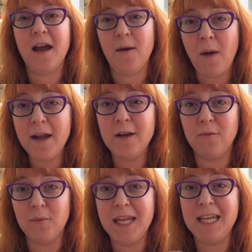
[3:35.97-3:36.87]
I want you to
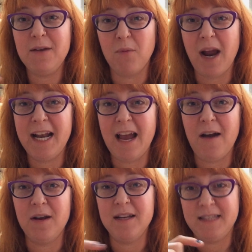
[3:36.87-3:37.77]
really write
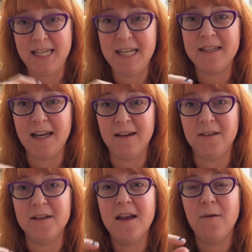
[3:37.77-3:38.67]
out in
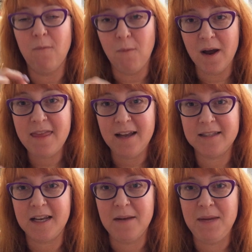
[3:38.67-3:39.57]
detail what
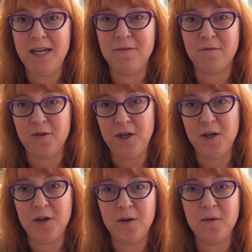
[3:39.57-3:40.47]
that's going to mean for
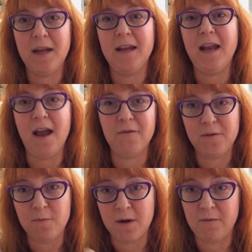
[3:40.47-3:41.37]
you and
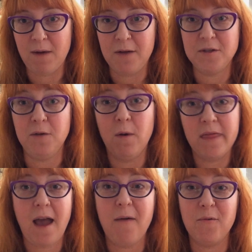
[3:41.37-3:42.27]
everyone around you,
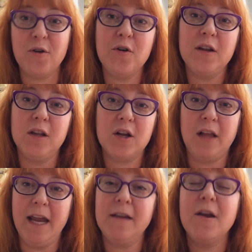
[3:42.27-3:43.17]
what that could look
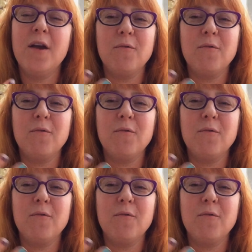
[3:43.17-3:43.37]
like.